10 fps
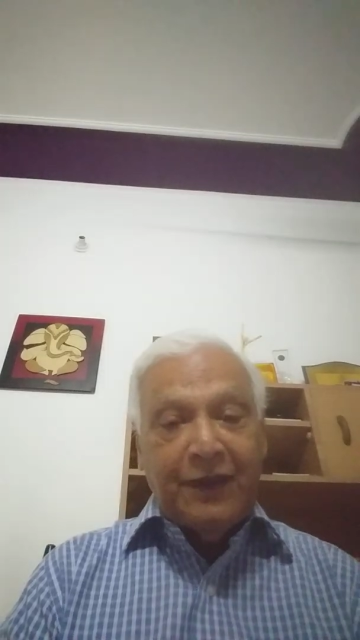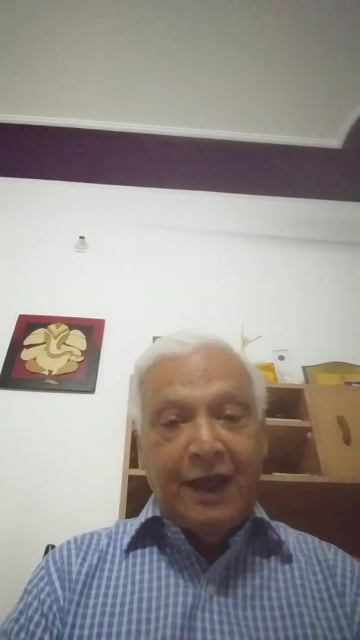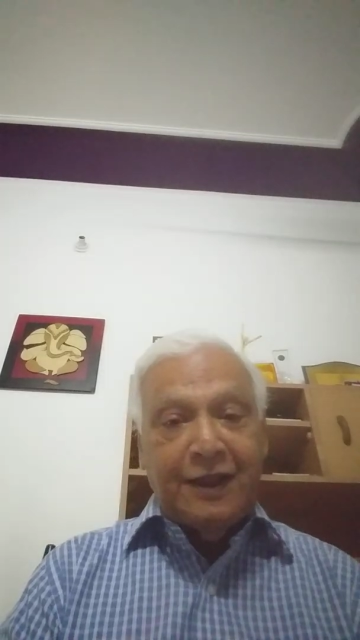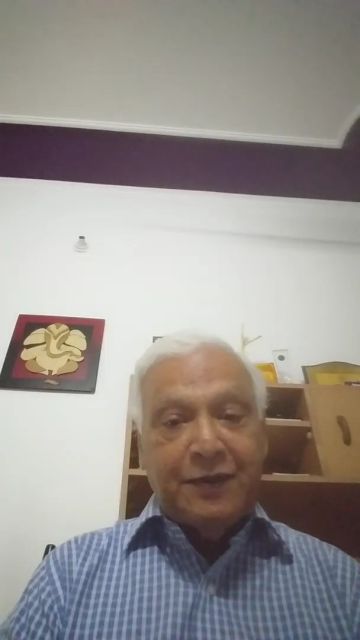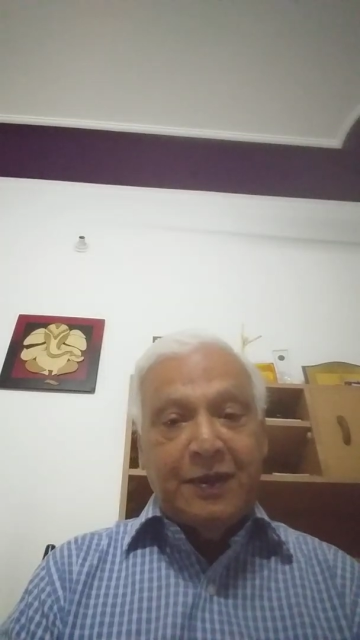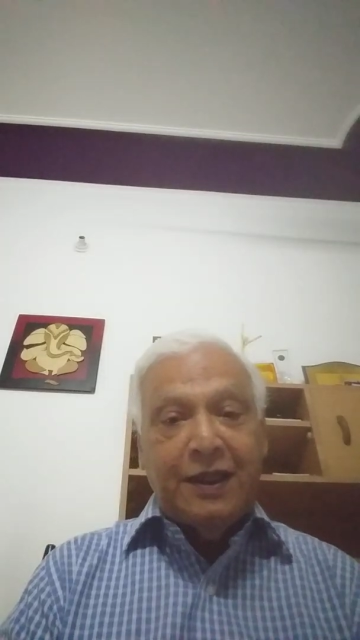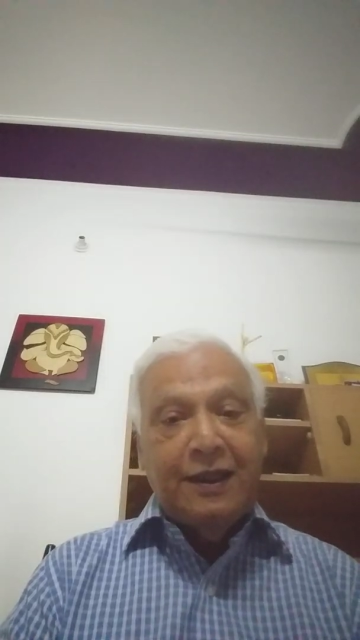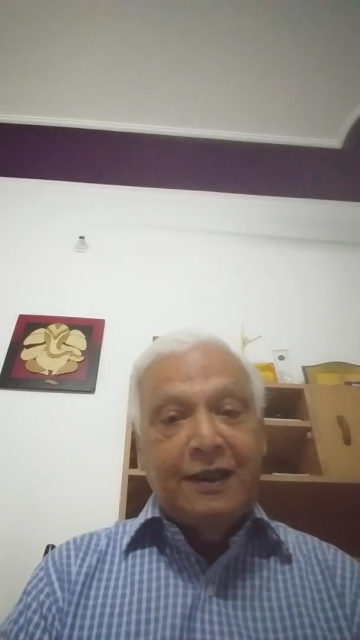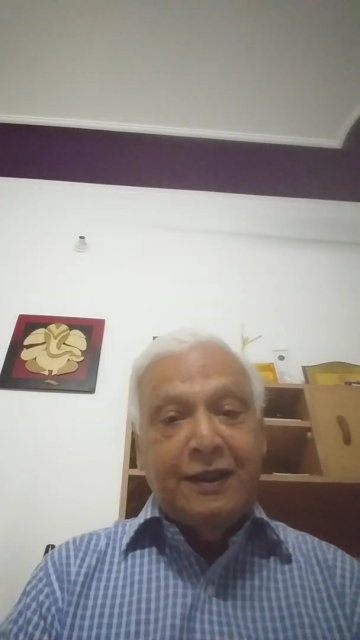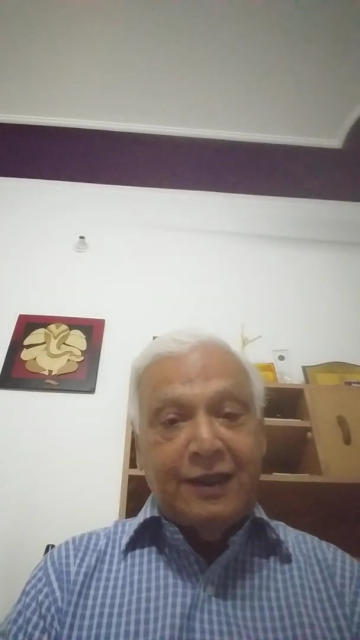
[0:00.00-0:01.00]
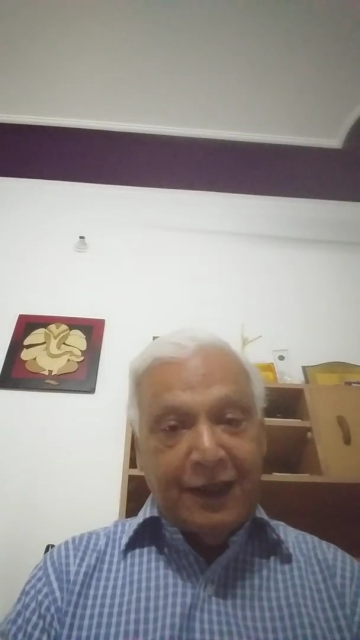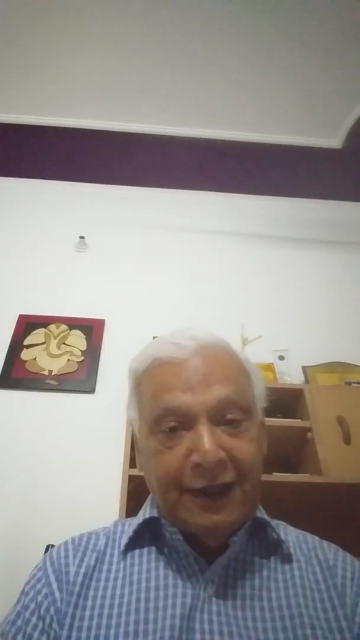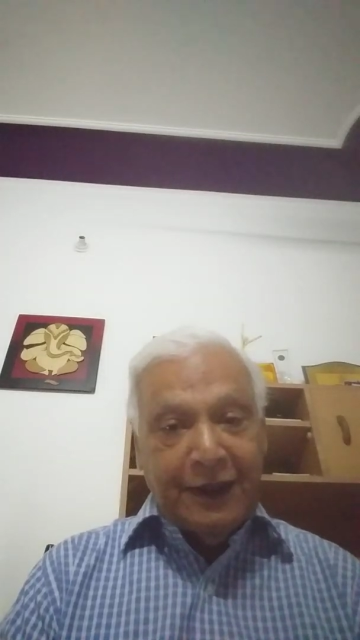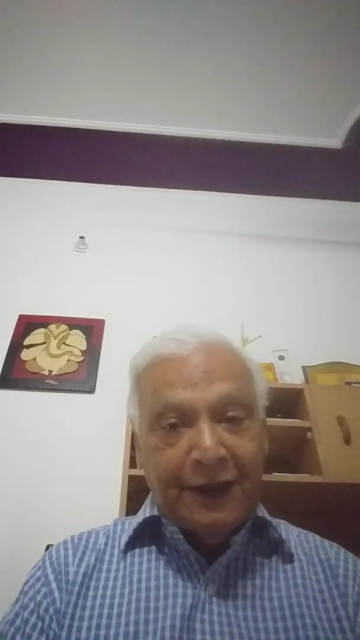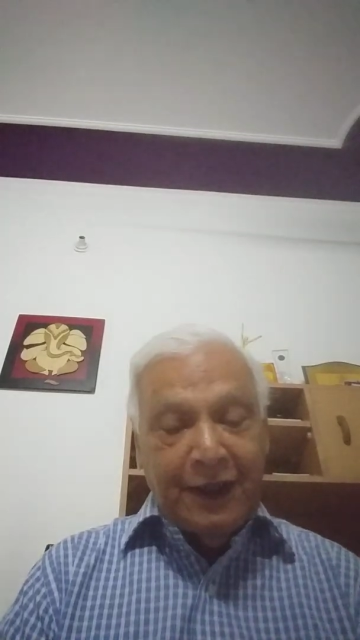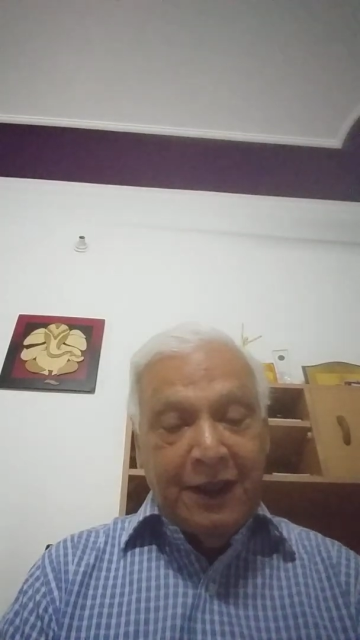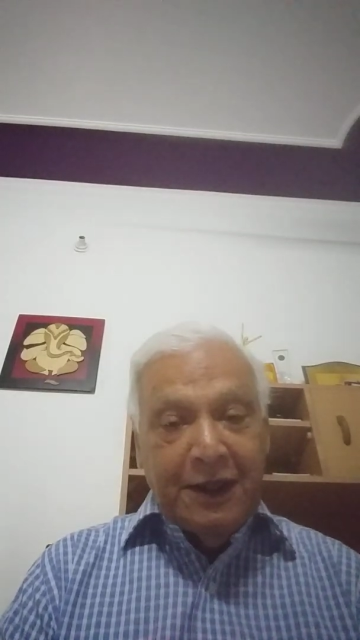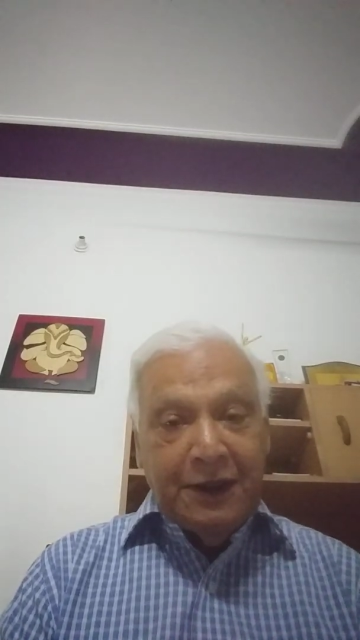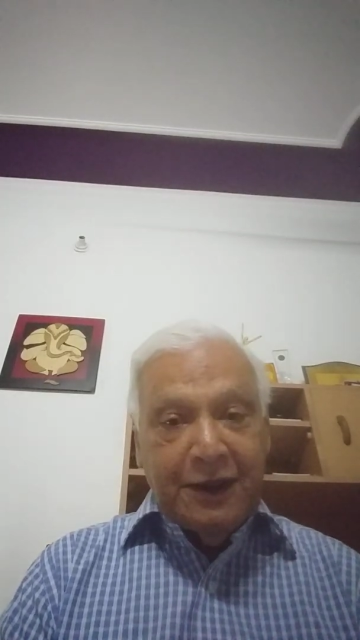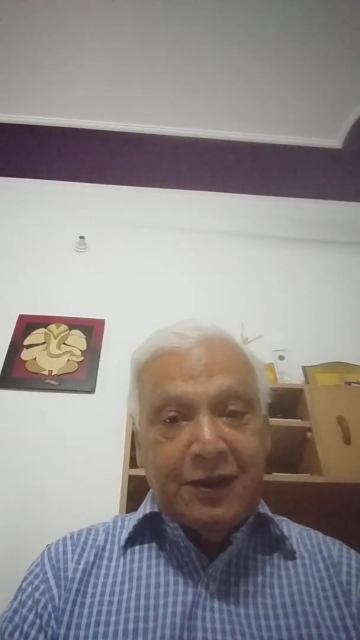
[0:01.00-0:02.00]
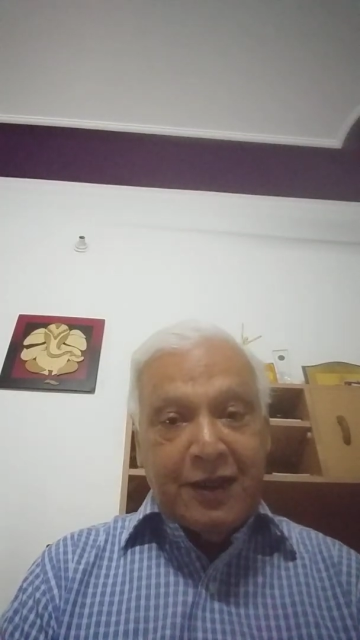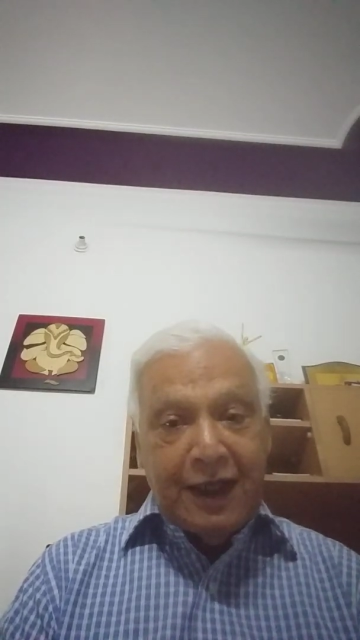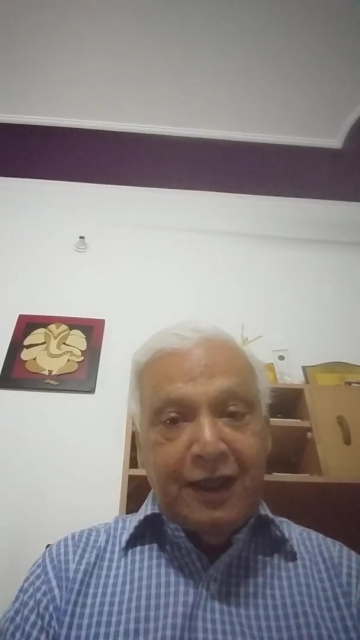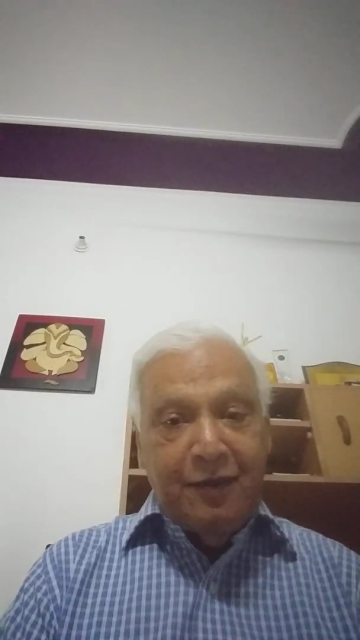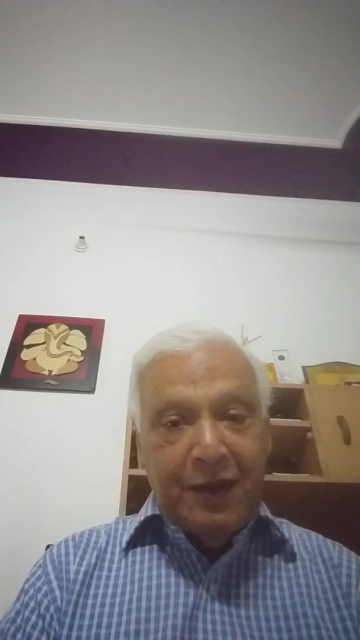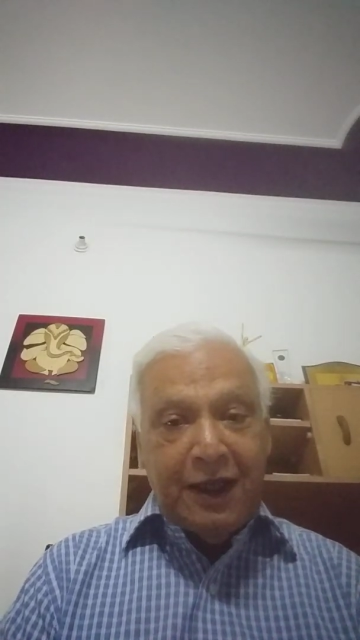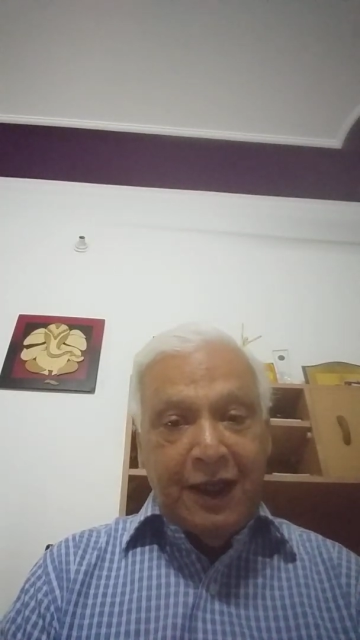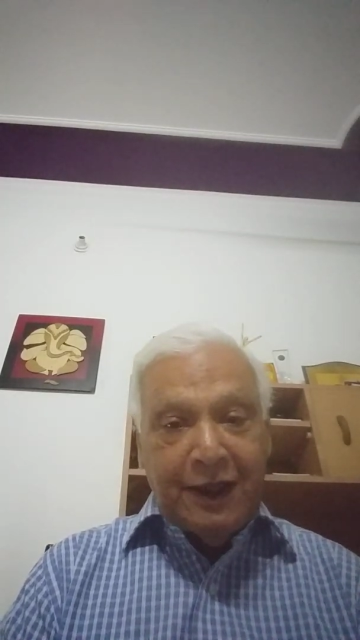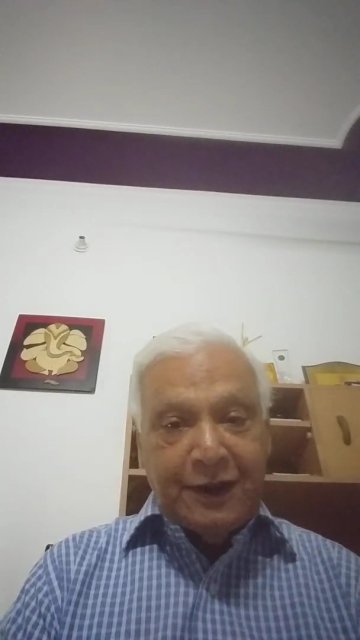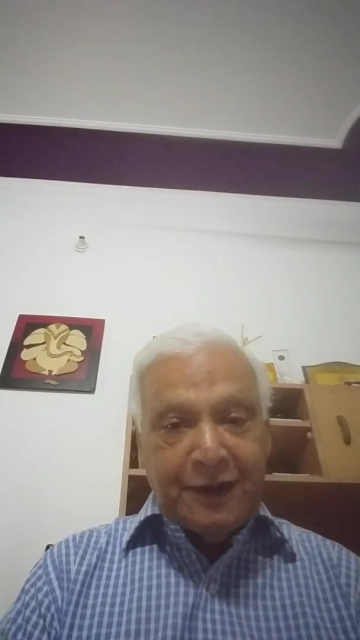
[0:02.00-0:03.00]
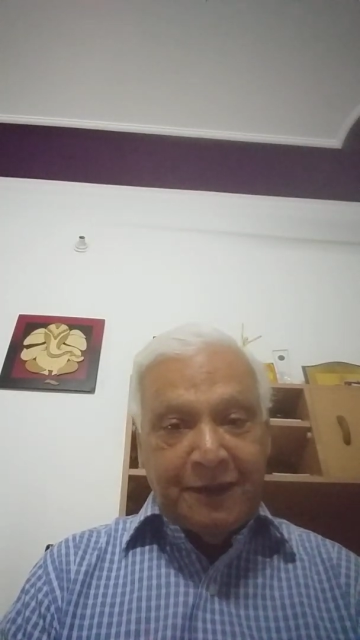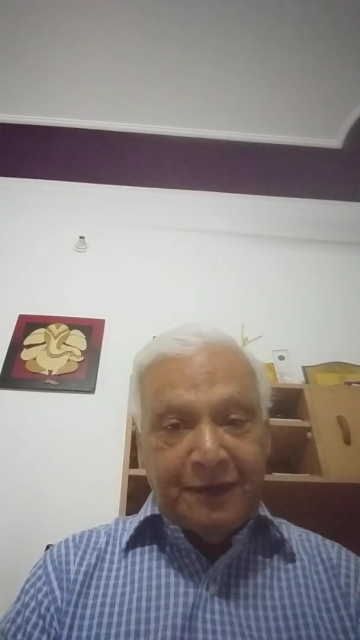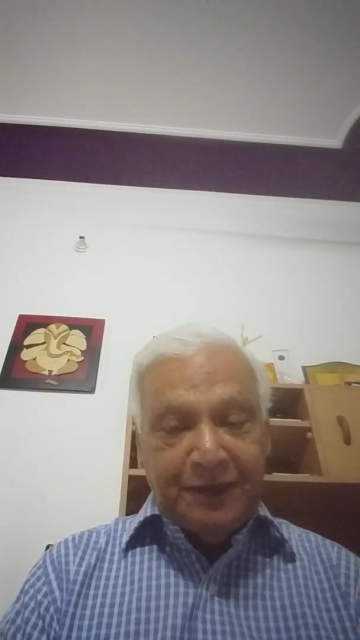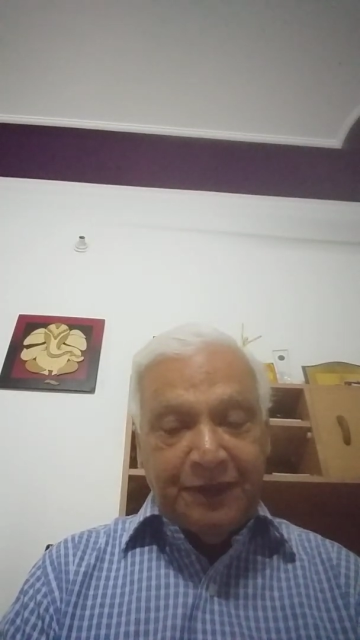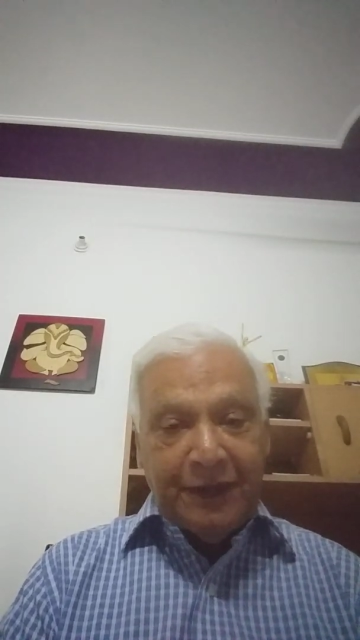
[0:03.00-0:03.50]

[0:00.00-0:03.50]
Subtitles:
has been done. The second mechanism